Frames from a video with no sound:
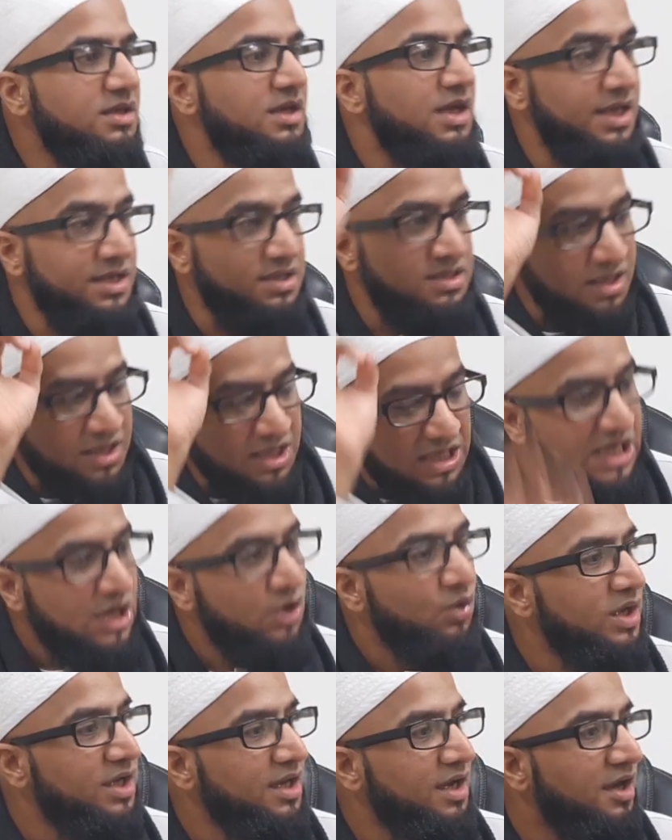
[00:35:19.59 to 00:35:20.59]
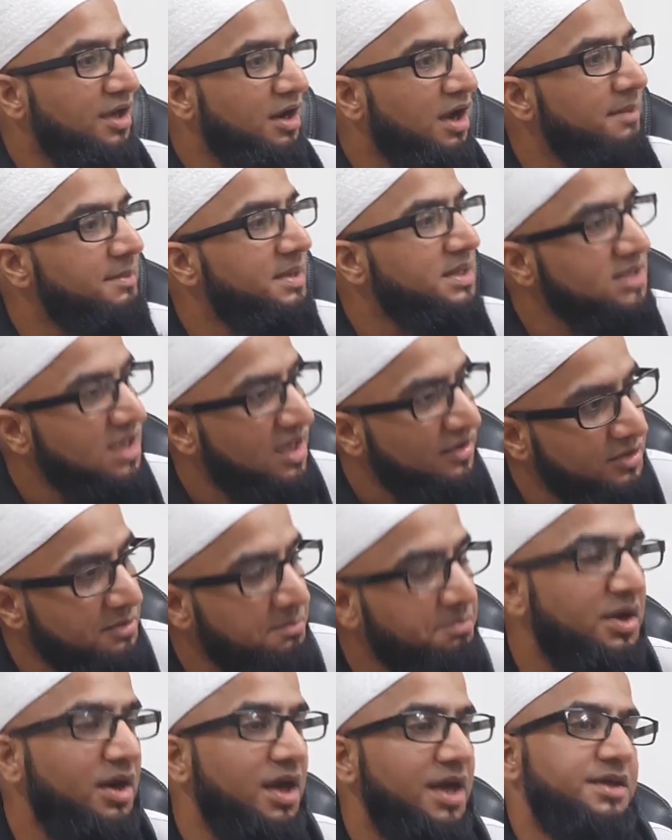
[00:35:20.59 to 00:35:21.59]
It's equally haram as having
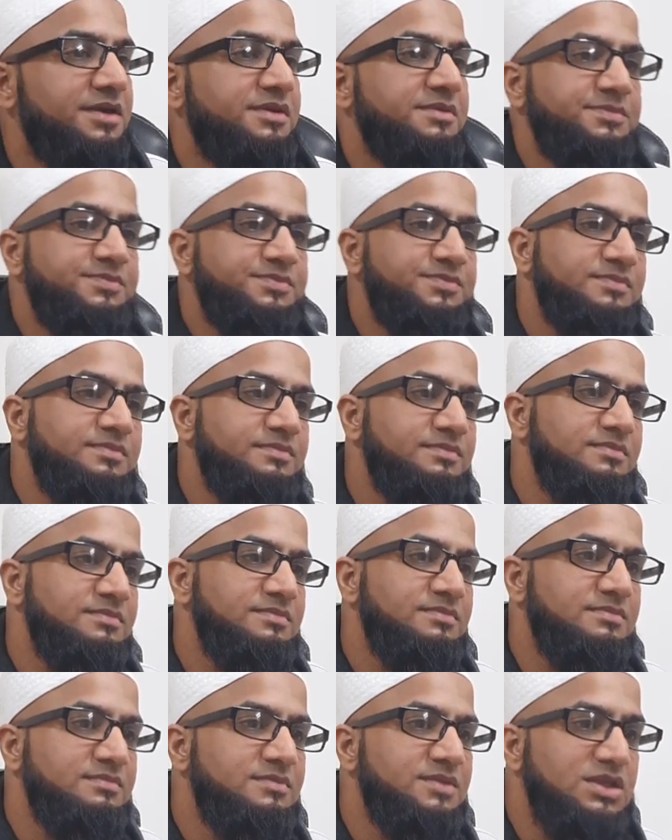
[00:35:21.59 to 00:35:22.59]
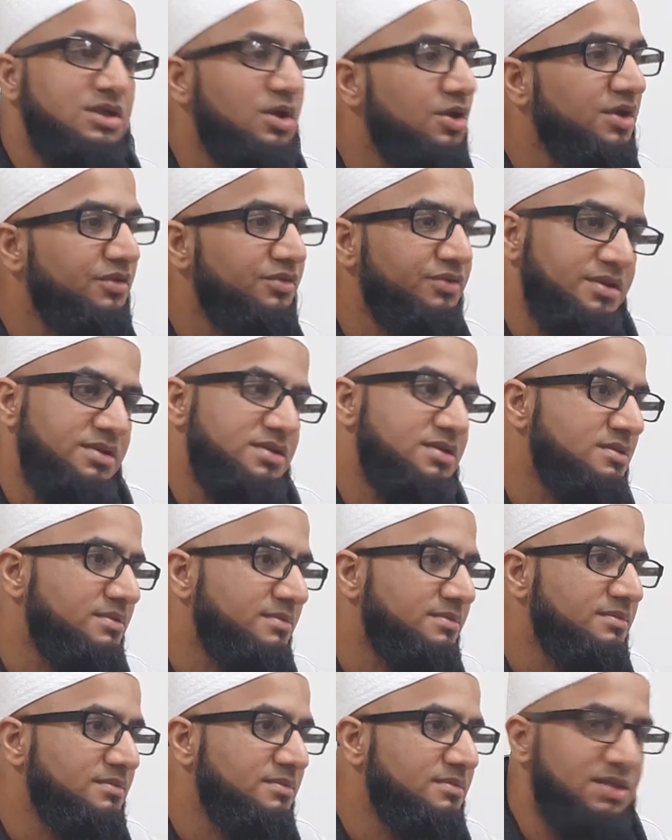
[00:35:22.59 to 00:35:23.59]
pride. There's no difference.
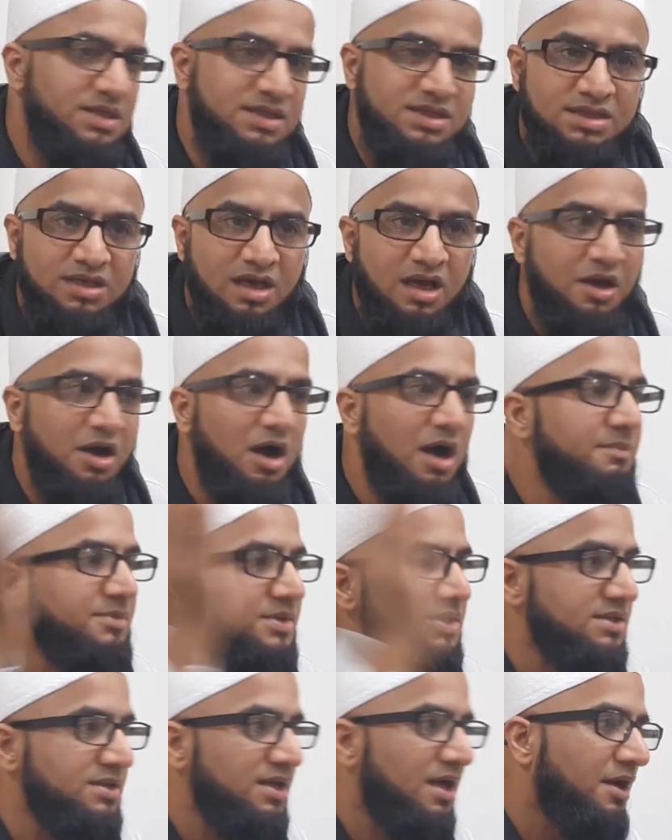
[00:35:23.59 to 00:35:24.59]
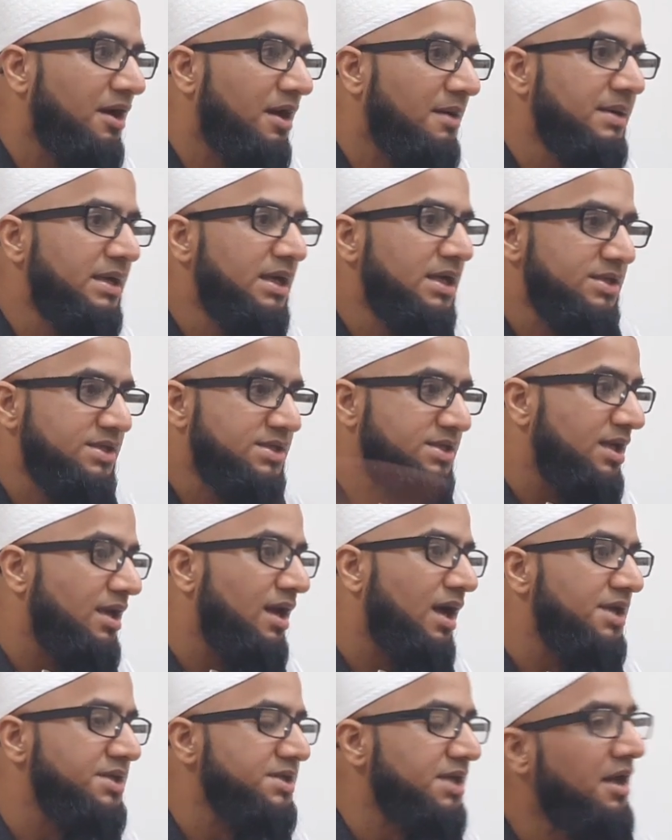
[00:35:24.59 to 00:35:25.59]
This is haram, this is haram.
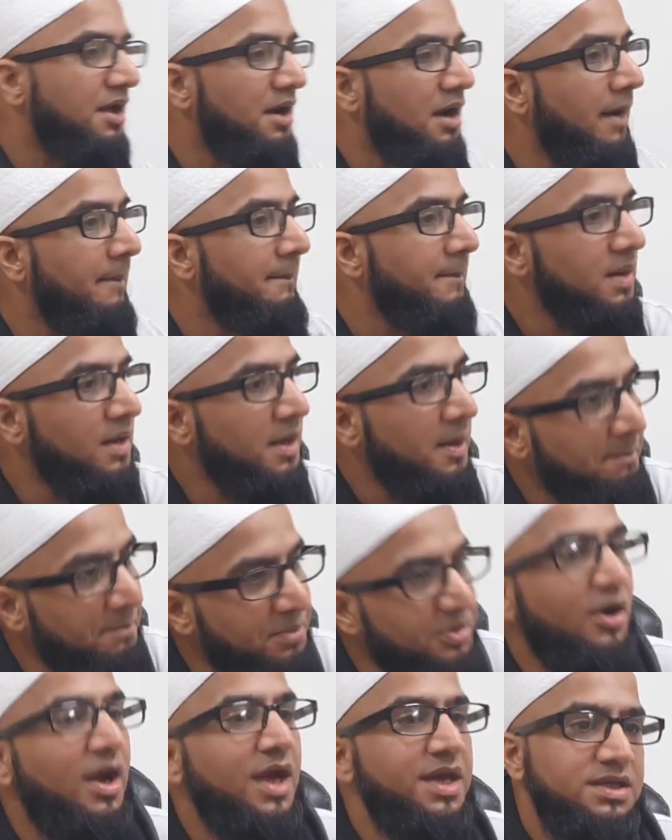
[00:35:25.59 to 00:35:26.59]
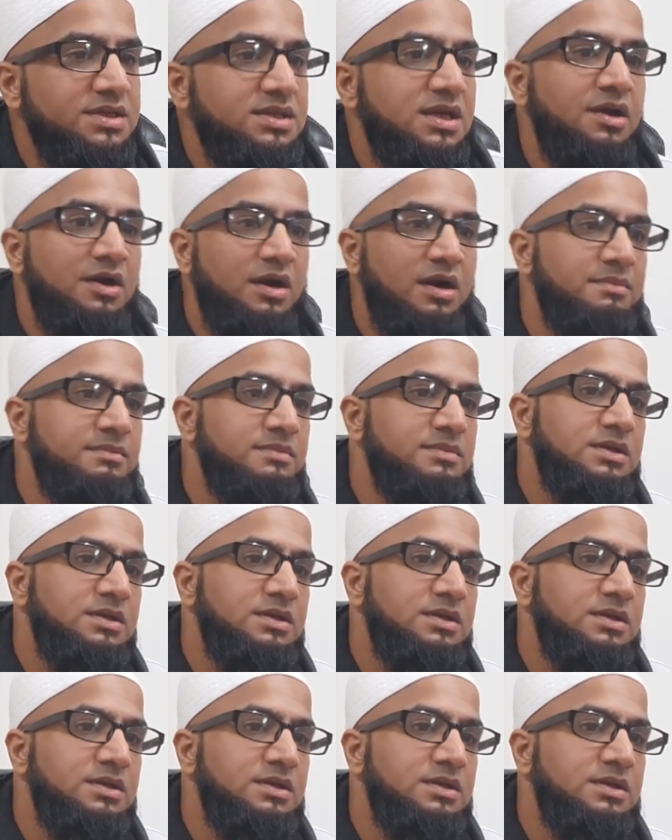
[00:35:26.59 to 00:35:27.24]
Zina is haram, pride is haram.